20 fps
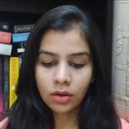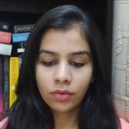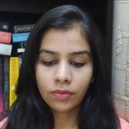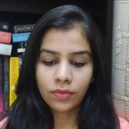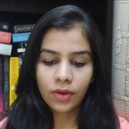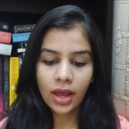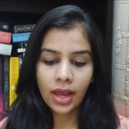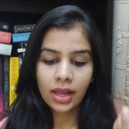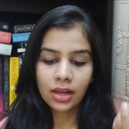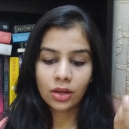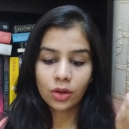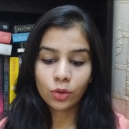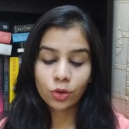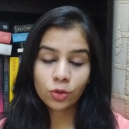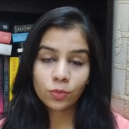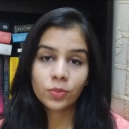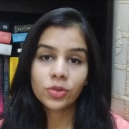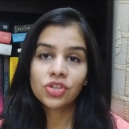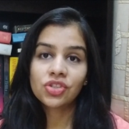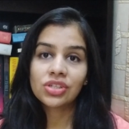while
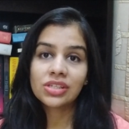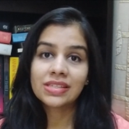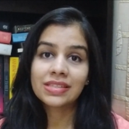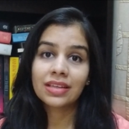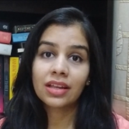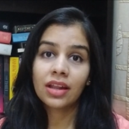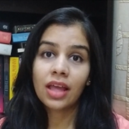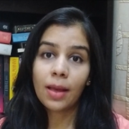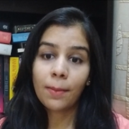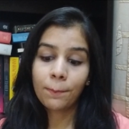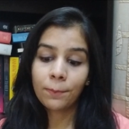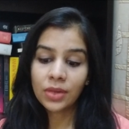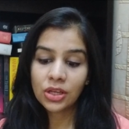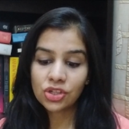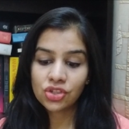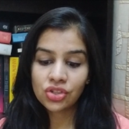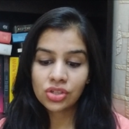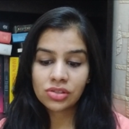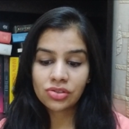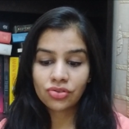Urbish is an
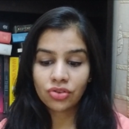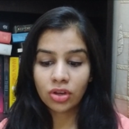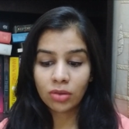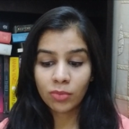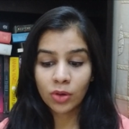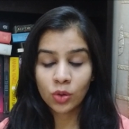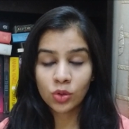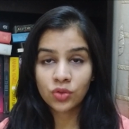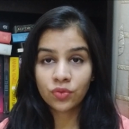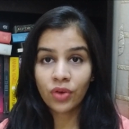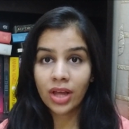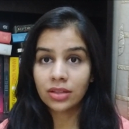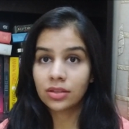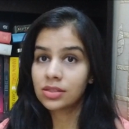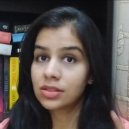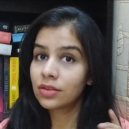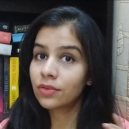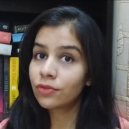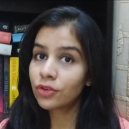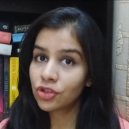ambitious dreamer whose father
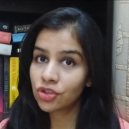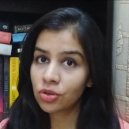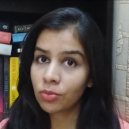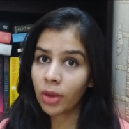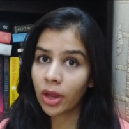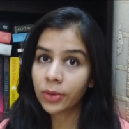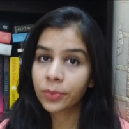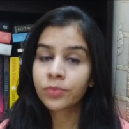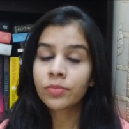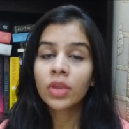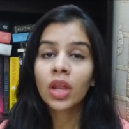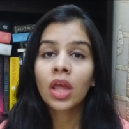is a fisherman.